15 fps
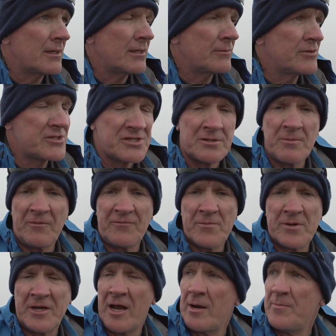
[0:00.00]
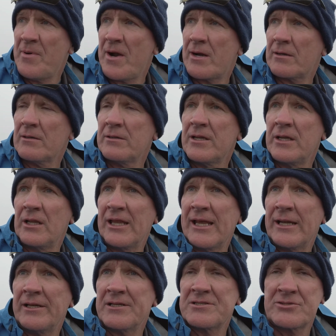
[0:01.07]
we just came up from the car park, and then
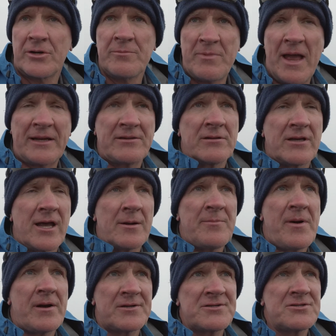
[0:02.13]
Leanne has turned back to the car park.